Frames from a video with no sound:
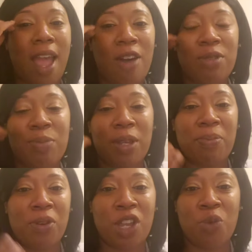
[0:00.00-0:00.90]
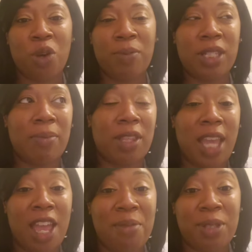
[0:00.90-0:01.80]
helps people. It will be something
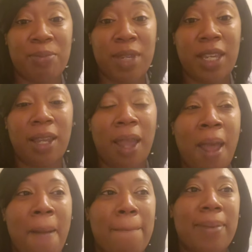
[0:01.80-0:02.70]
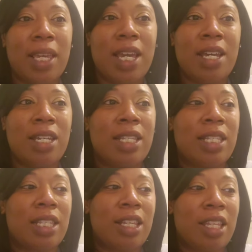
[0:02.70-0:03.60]
that helps me,
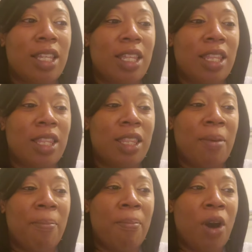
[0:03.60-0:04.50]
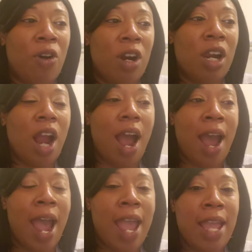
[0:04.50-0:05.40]
because the more
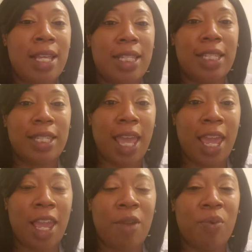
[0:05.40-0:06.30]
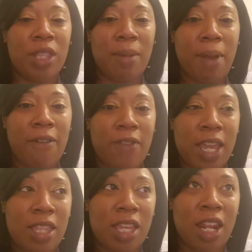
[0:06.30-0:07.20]
I stay within my
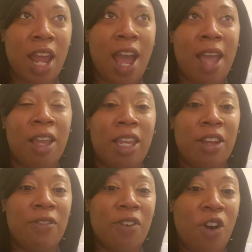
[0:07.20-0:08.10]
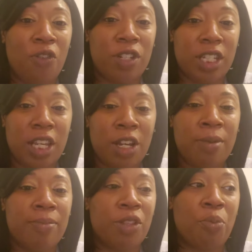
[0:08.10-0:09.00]
faith and I give over to
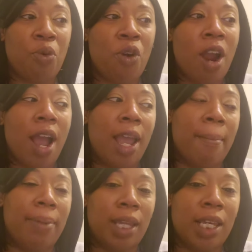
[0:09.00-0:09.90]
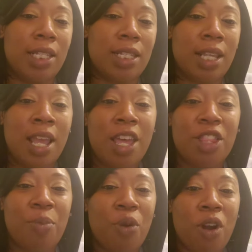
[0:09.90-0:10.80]
Him, the more I'm blessed.
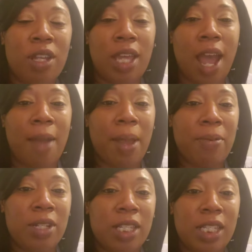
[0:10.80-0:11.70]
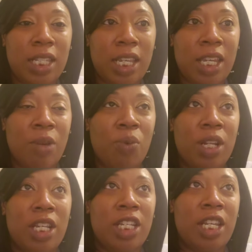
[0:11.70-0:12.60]
The more that I'm able to see
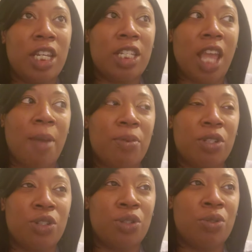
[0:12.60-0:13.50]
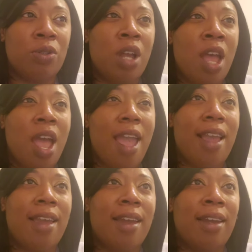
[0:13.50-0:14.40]
what He is able to do.
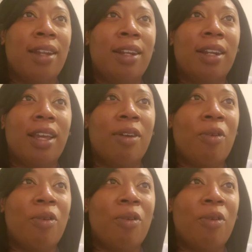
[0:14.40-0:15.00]
And